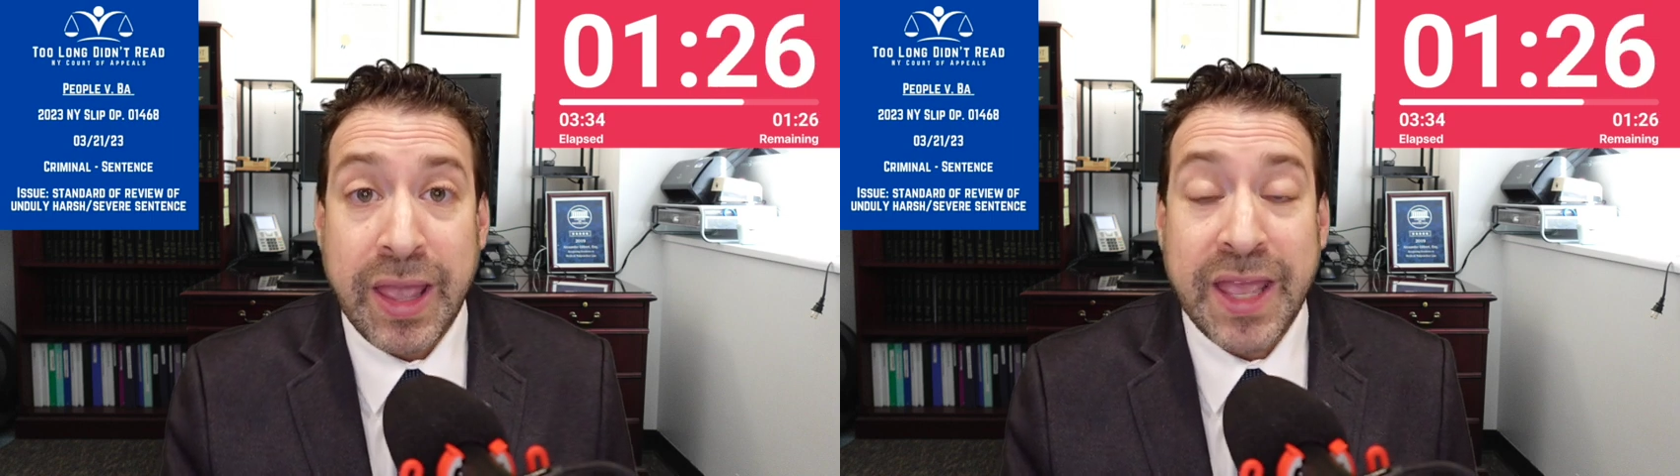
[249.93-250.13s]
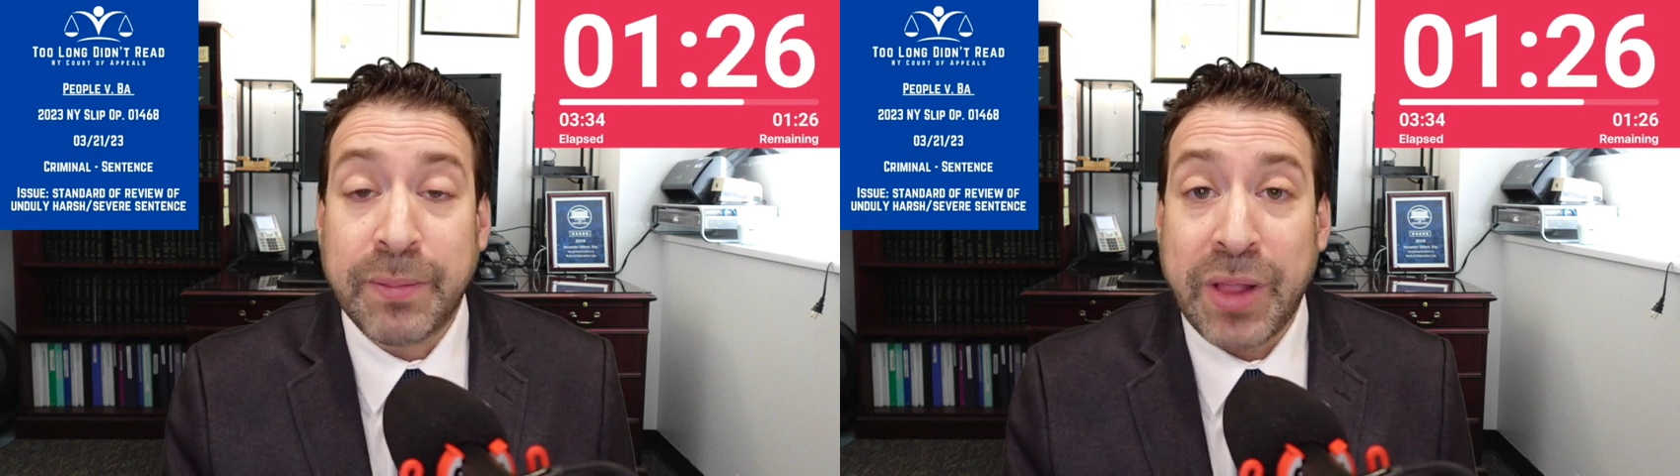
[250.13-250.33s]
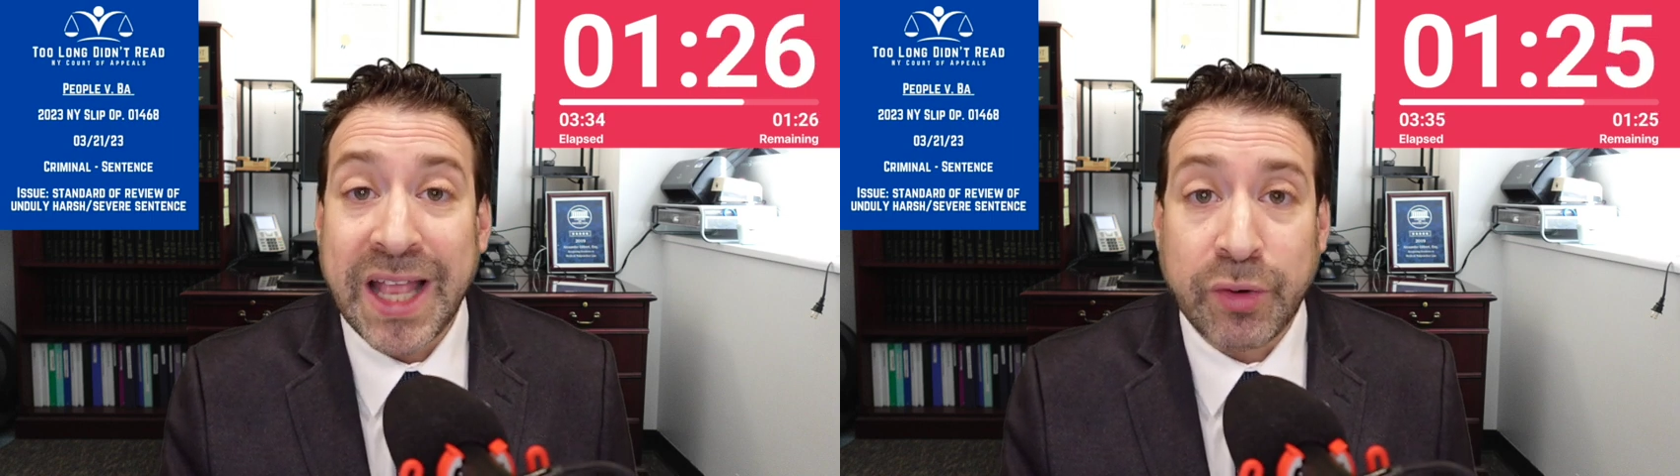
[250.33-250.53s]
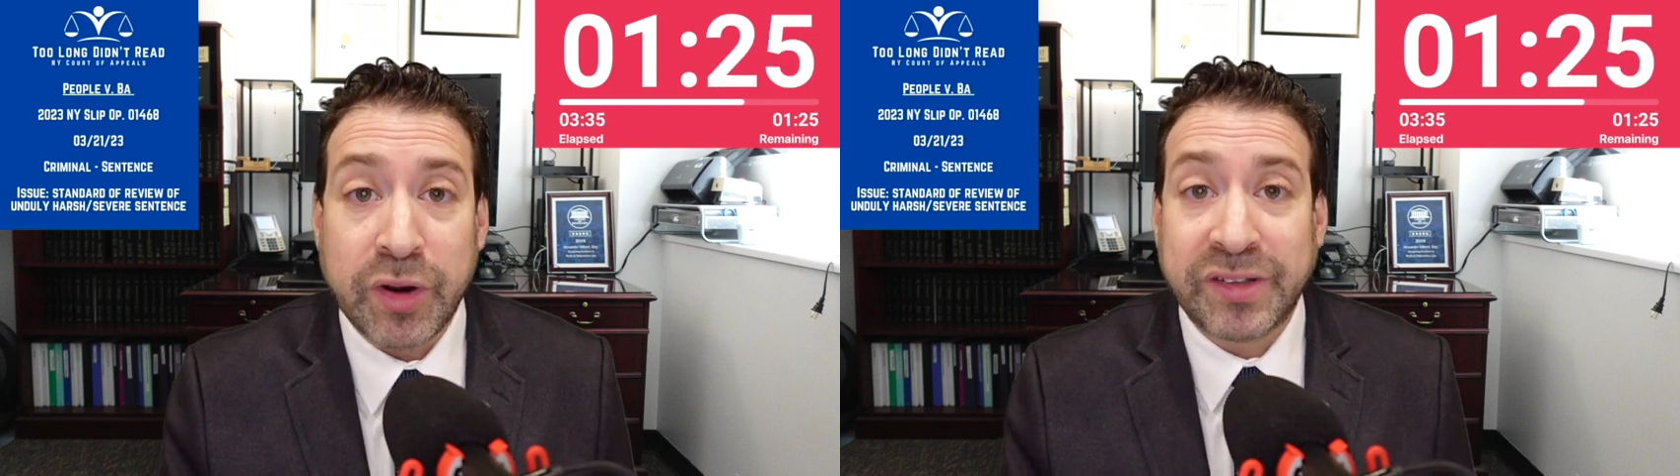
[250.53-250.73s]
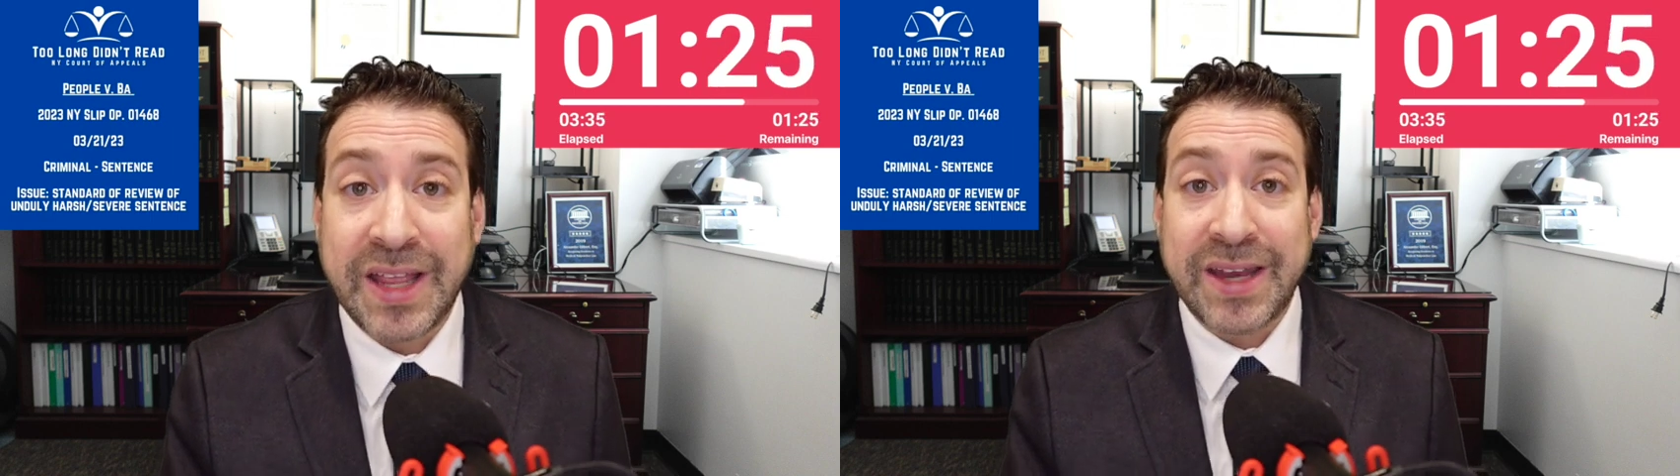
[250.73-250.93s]
in applying the
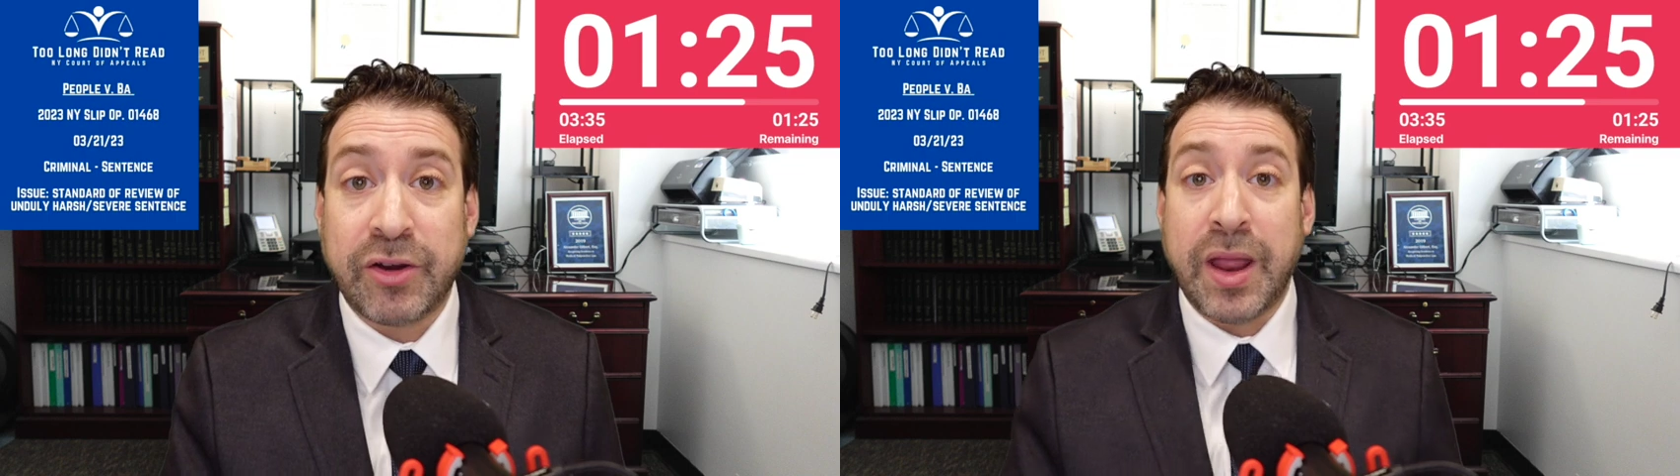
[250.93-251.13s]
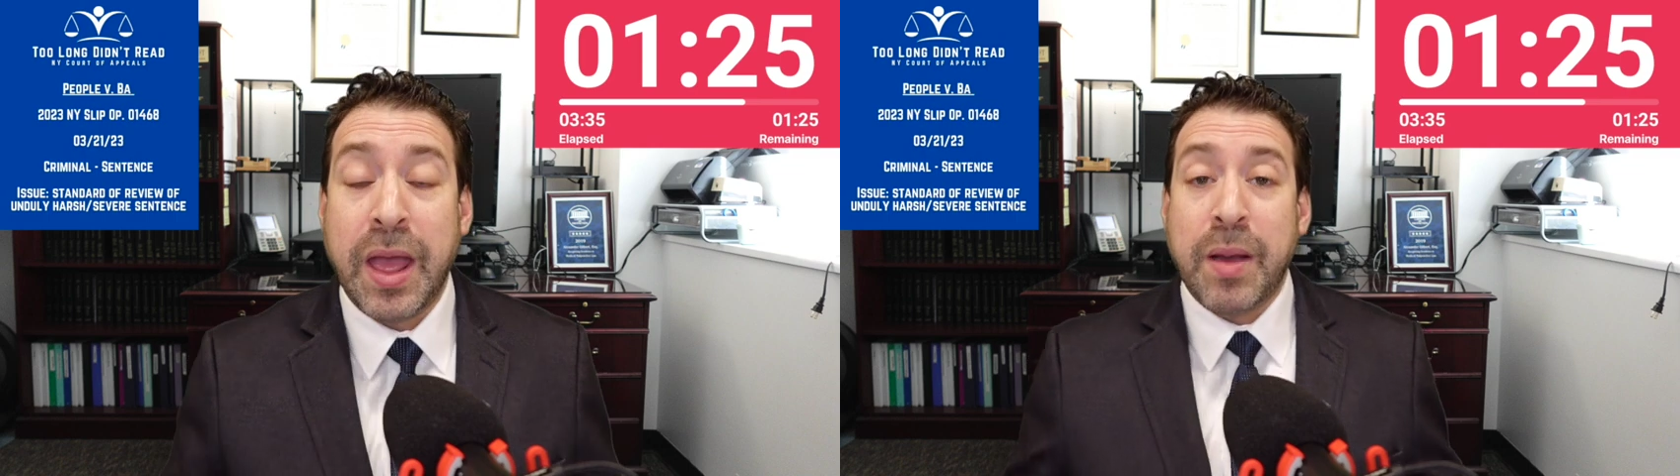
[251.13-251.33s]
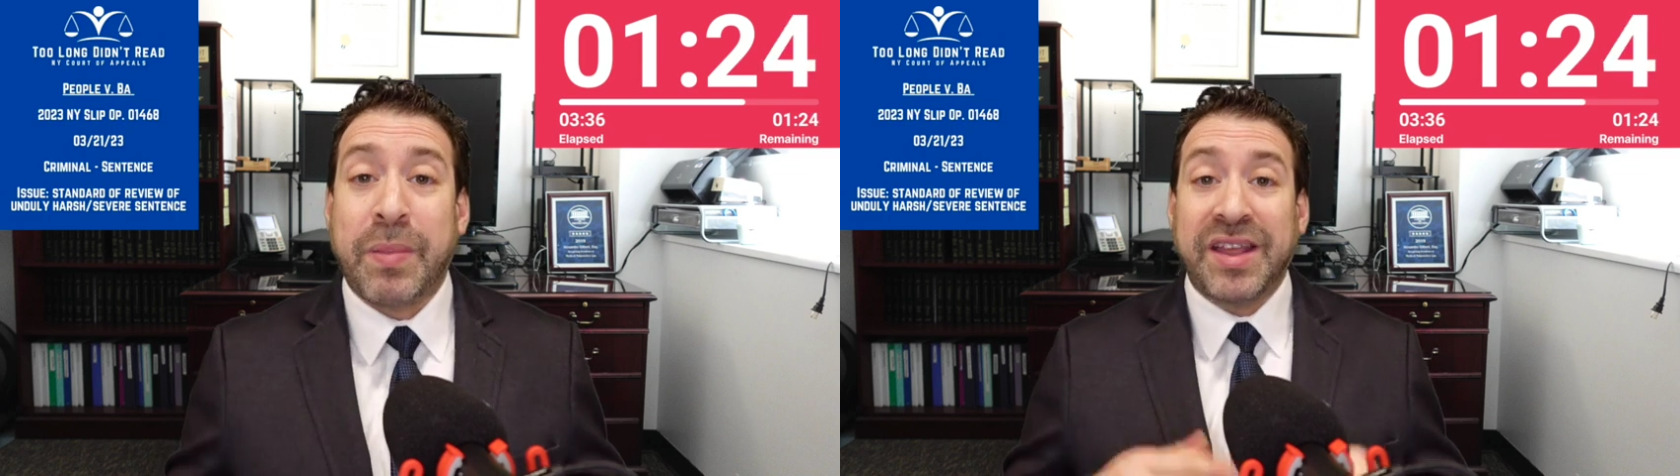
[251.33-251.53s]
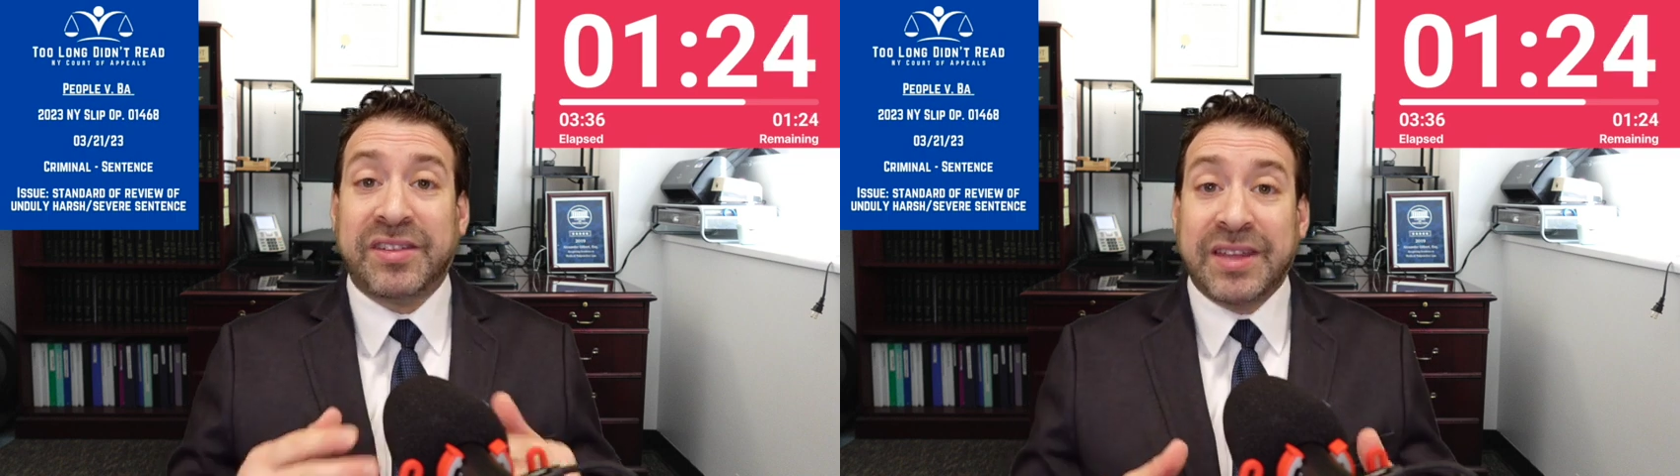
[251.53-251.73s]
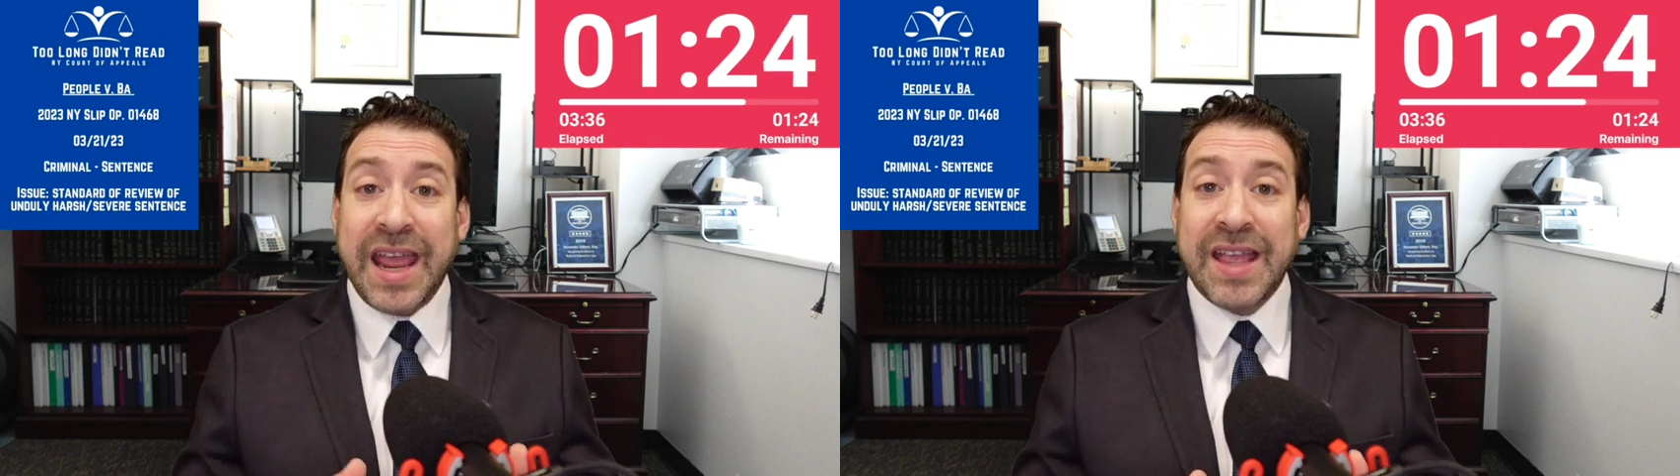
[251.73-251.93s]
wrong standard by
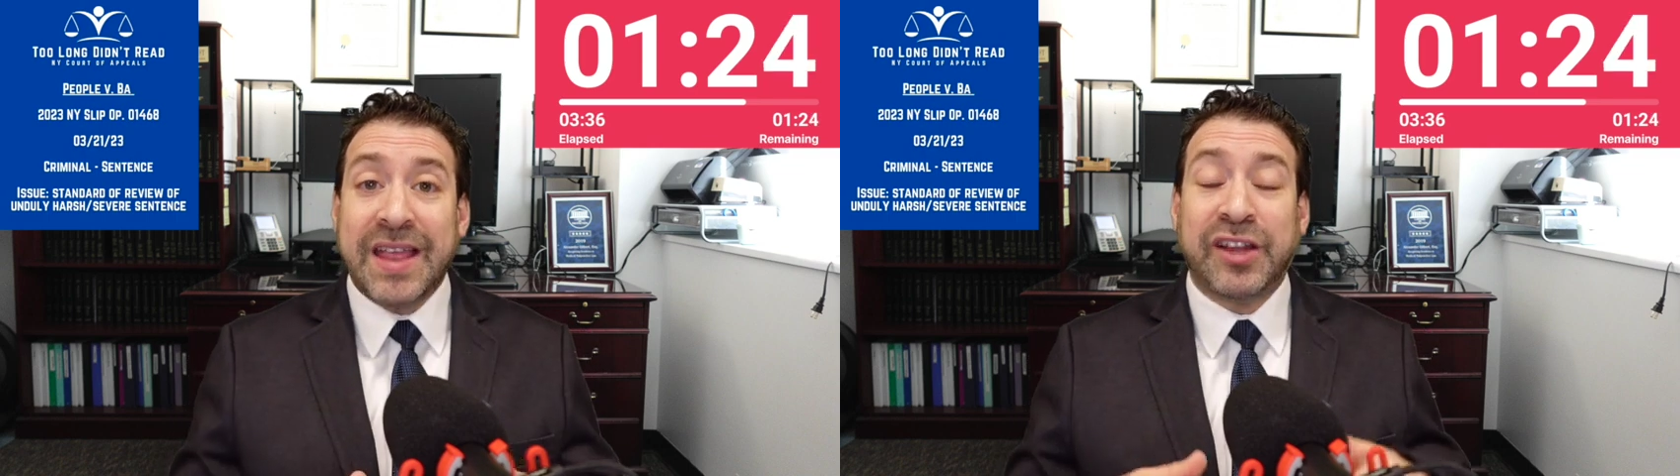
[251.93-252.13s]
saying that